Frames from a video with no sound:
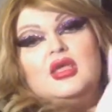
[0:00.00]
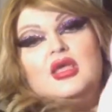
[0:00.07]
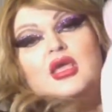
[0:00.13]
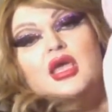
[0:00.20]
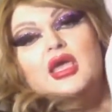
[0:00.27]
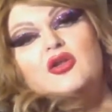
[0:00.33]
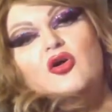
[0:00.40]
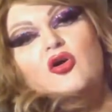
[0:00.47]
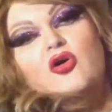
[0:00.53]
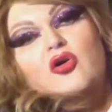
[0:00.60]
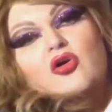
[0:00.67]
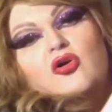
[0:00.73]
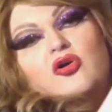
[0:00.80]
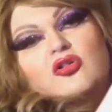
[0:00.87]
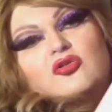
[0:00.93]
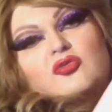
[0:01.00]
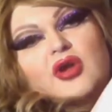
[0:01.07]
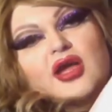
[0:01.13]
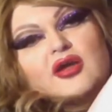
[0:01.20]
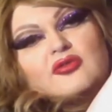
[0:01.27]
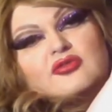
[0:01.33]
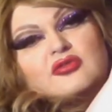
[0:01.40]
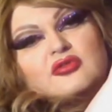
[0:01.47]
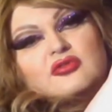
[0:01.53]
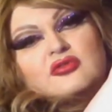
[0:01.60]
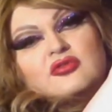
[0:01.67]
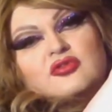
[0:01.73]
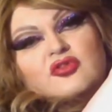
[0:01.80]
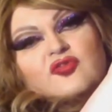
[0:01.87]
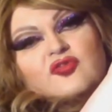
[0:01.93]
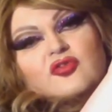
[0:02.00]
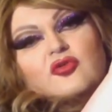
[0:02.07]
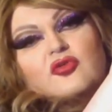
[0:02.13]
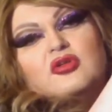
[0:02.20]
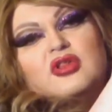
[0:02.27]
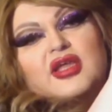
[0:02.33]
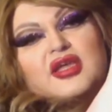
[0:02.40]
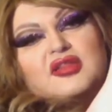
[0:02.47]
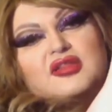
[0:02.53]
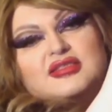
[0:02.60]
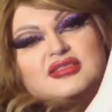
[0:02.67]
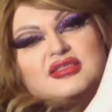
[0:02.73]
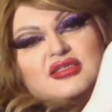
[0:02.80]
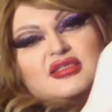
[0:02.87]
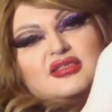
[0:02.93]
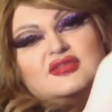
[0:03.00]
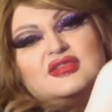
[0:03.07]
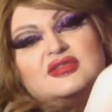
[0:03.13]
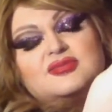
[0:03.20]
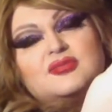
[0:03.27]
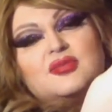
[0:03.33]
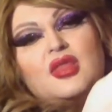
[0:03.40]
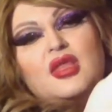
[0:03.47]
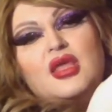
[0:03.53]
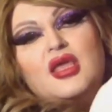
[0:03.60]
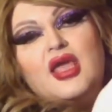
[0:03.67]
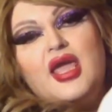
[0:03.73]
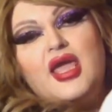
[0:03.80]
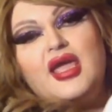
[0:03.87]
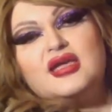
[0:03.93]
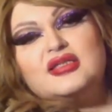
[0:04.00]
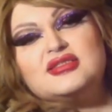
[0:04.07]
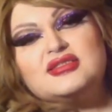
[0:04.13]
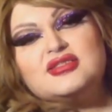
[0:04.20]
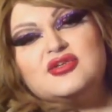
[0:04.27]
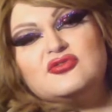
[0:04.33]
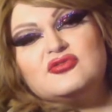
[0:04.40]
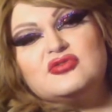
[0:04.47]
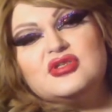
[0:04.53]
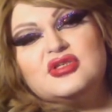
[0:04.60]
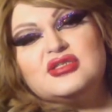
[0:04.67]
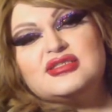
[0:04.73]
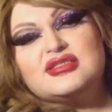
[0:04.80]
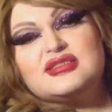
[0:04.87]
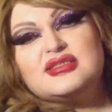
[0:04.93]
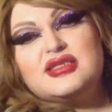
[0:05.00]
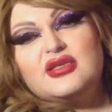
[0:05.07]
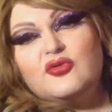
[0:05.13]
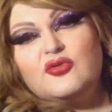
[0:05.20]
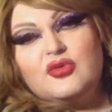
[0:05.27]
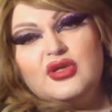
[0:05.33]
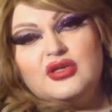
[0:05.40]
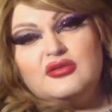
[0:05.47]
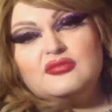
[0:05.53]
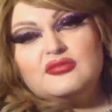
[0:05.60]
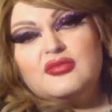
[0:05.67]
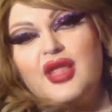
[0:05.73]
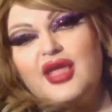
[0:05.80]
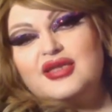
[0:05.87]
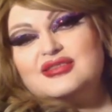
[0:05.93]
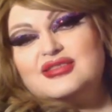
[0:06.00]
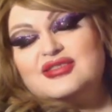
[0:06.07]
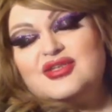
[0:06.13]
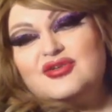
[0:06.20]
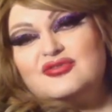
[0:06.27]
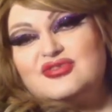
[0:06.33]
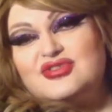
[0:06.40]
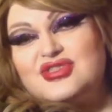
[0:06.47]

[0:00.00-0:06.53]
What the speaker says: And all around the floor length sleeve, hand sewn sequin and sewn